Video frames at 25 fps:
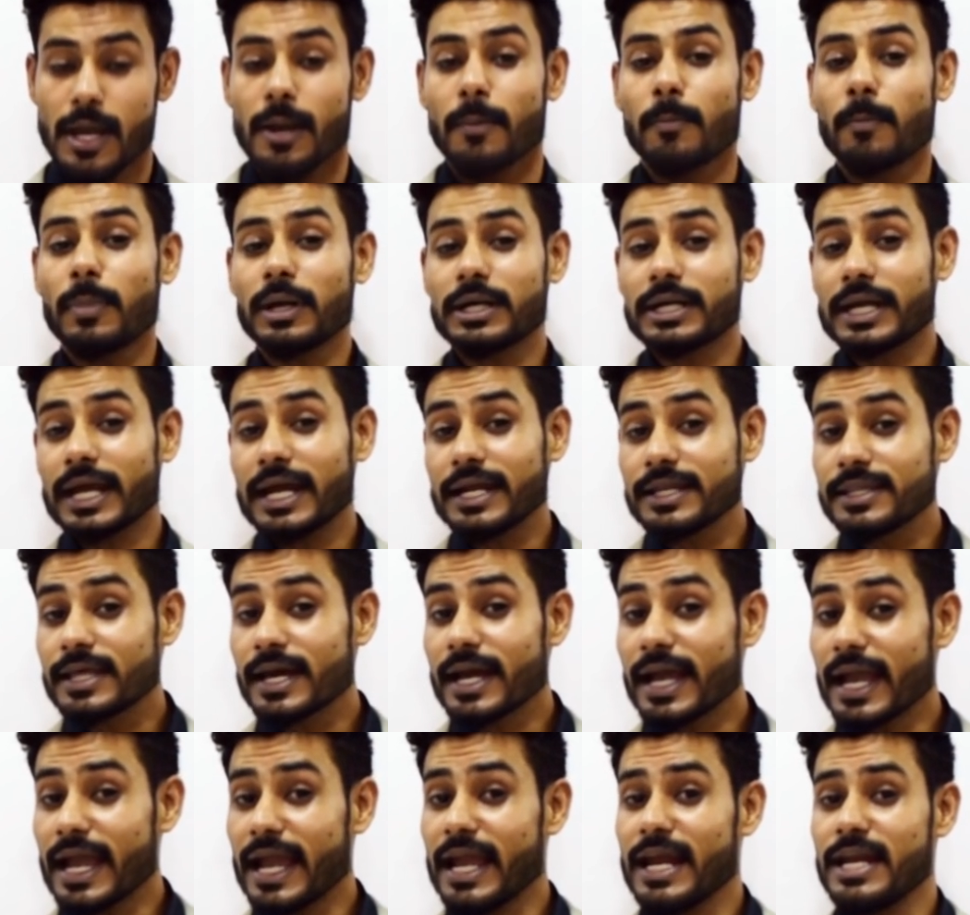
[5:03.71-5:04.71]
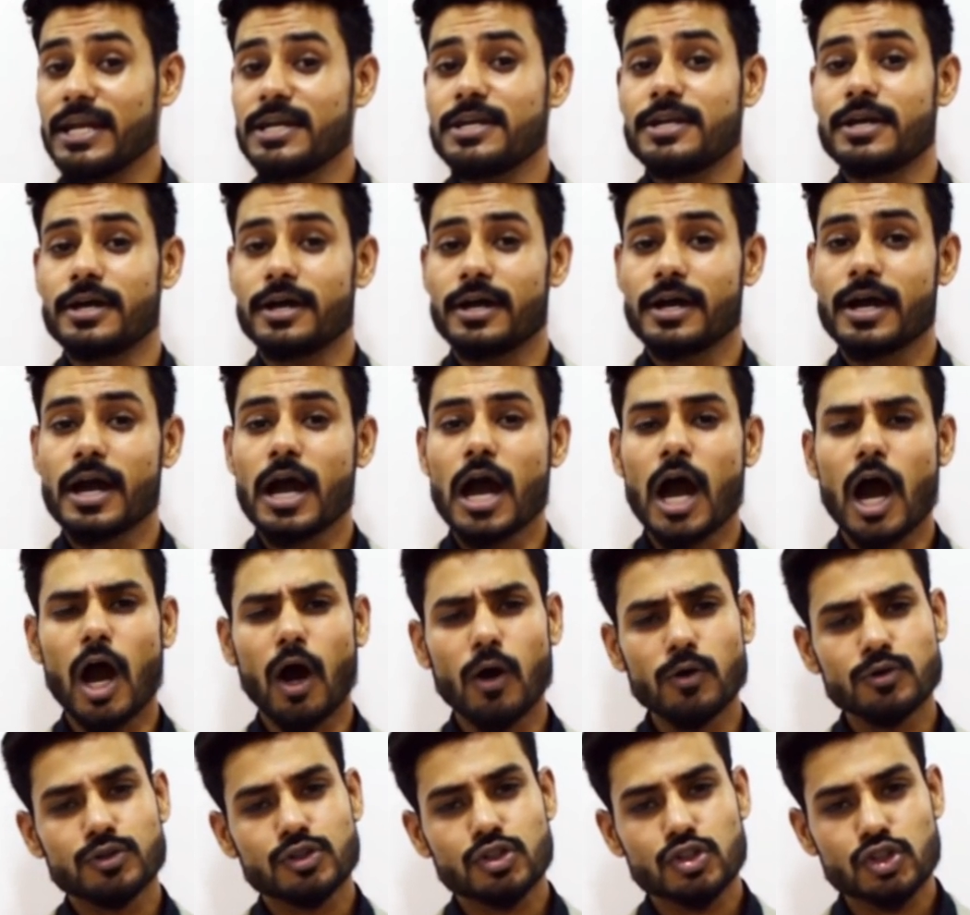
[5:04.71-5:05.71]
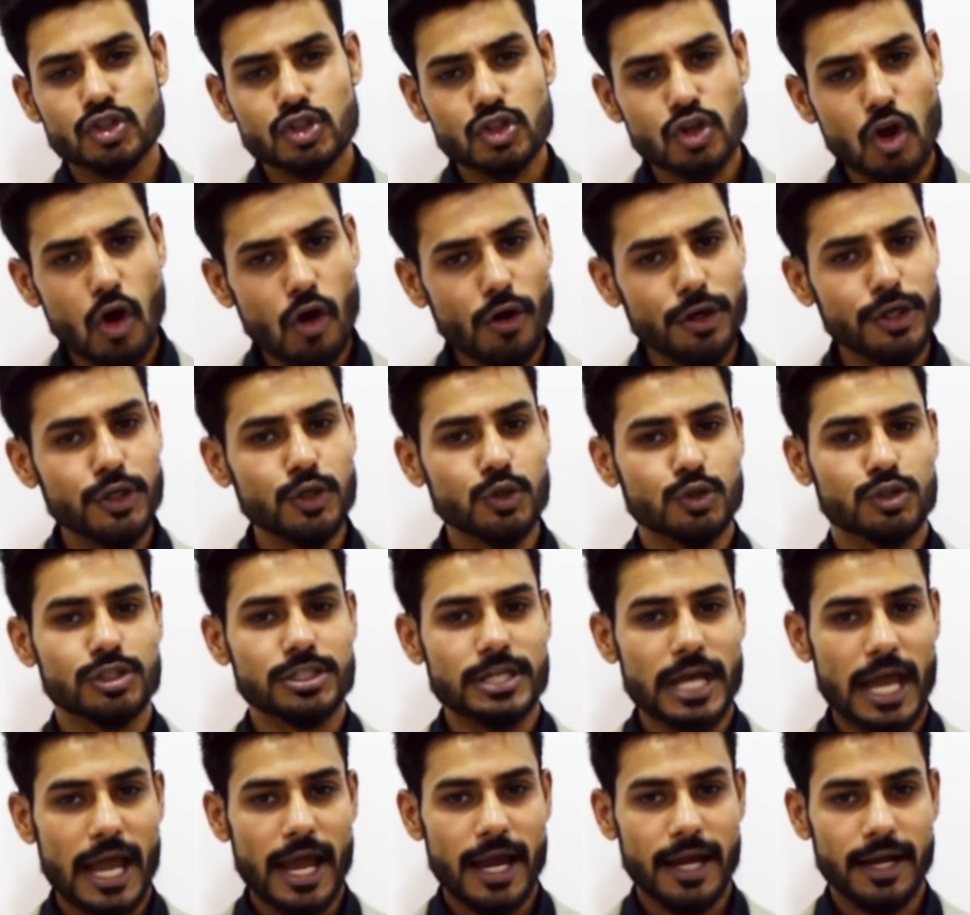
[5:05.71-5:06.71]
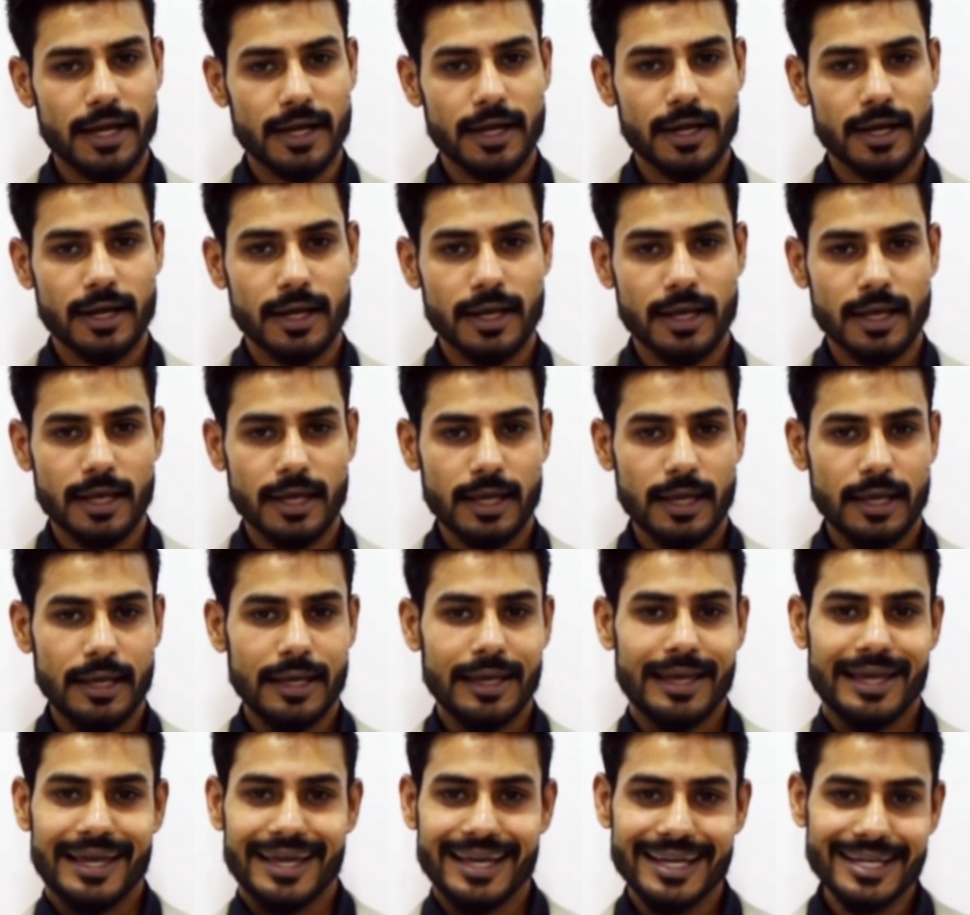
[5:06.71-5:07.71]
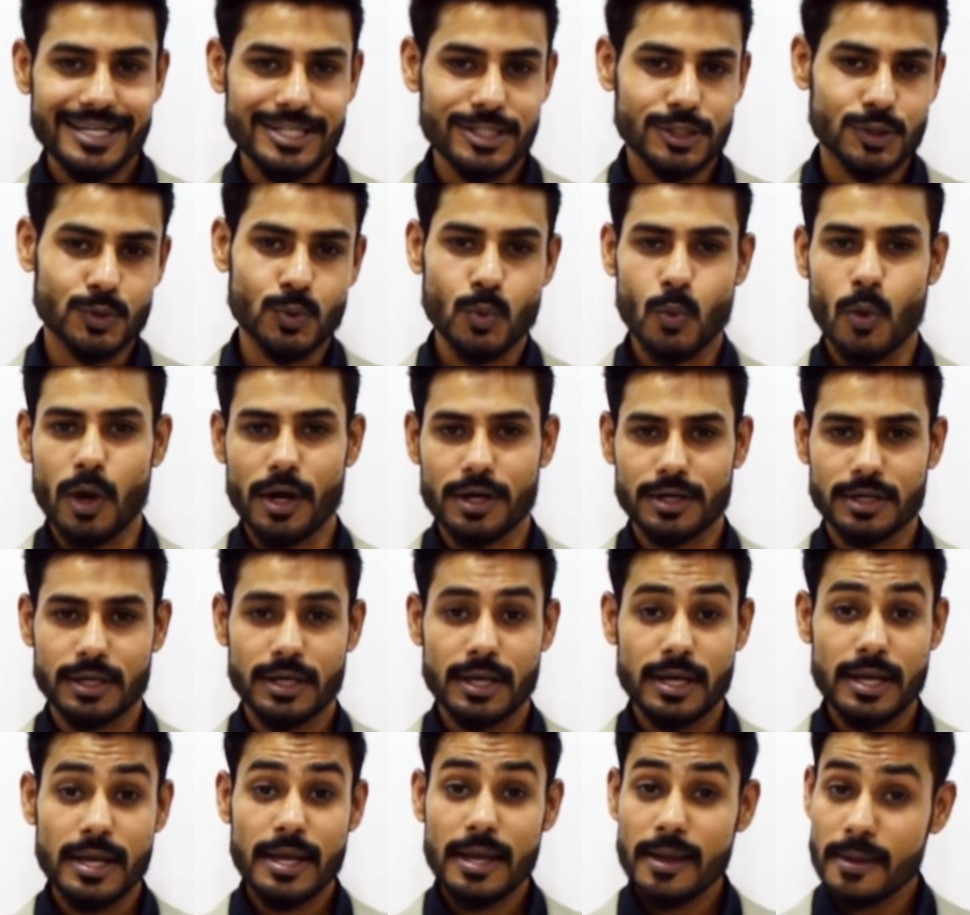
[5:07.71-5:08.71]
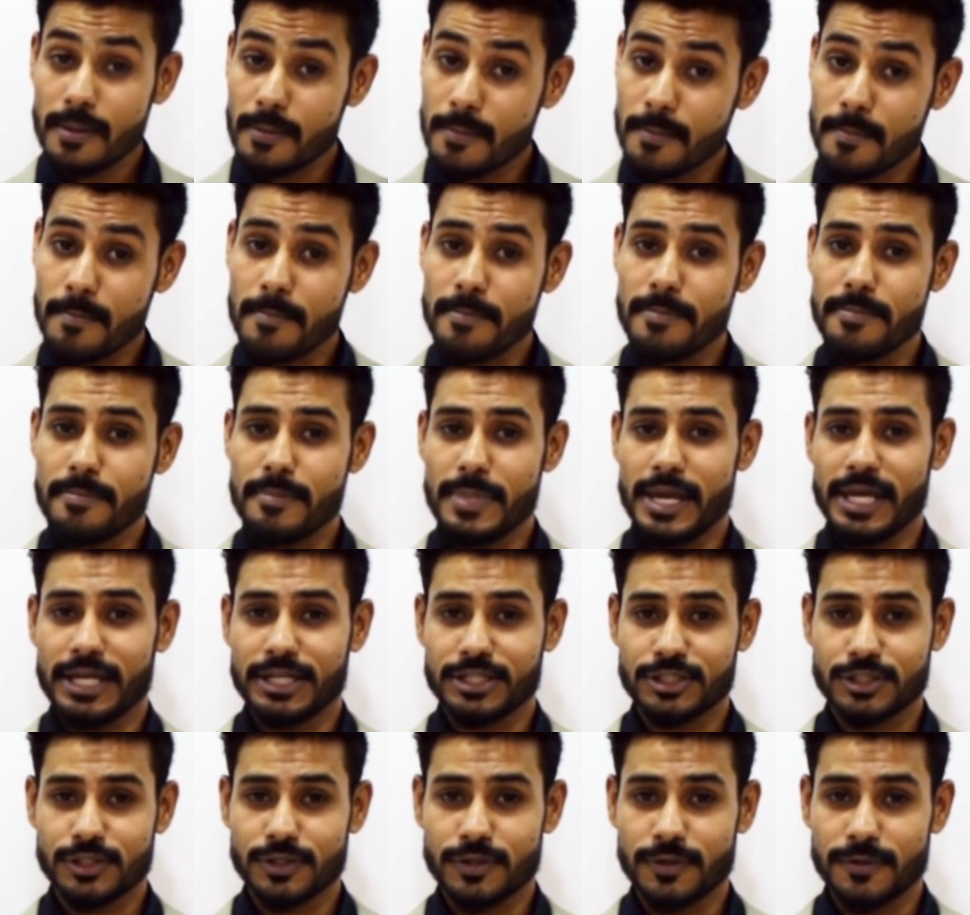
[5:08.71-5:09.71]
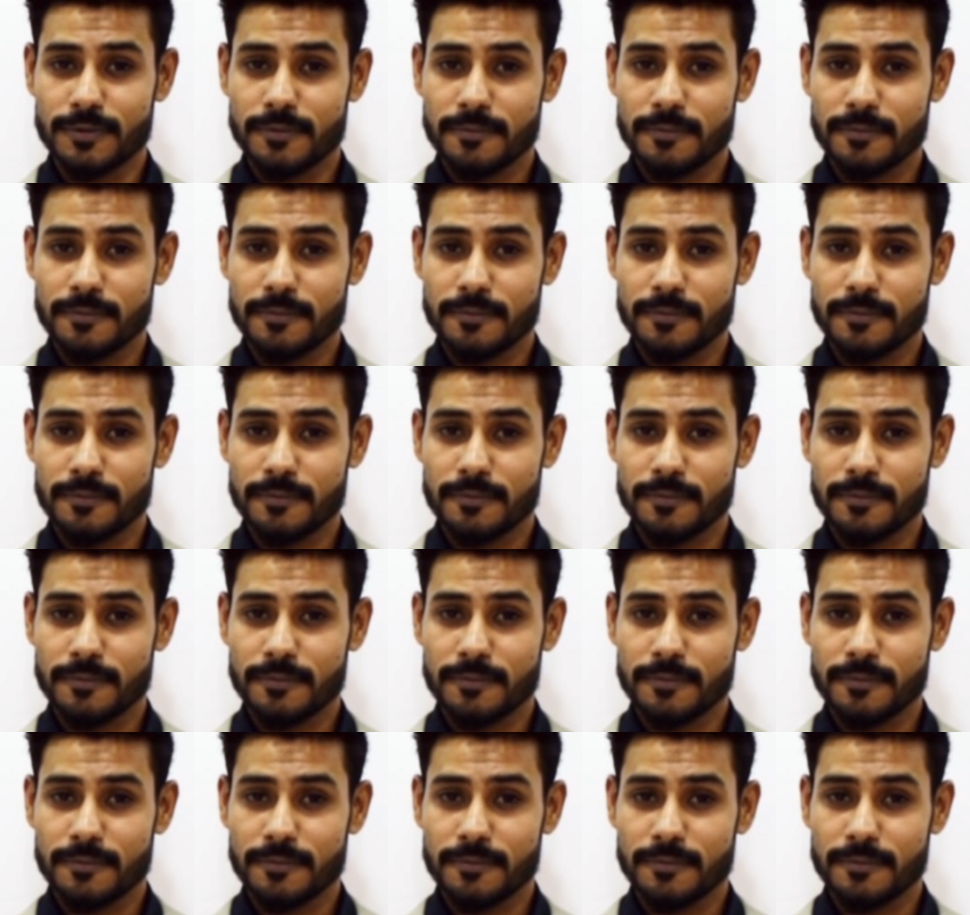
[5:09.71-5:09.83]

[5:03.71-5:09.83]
But at the end, how strong you stand is what makes you.